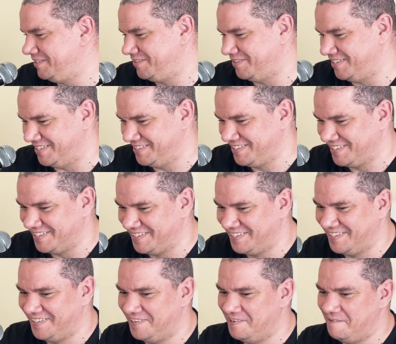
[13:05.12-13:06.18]
release
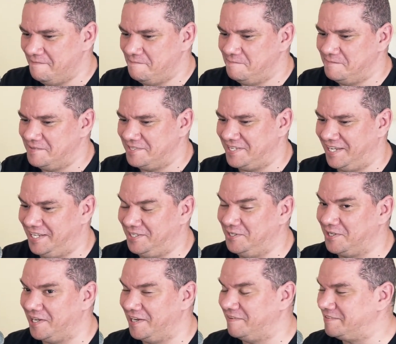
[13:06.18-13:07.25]
saying
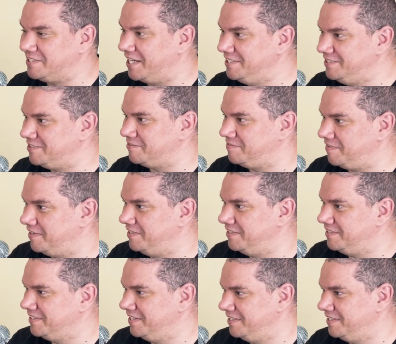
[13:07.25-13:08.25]
you can have tons of fun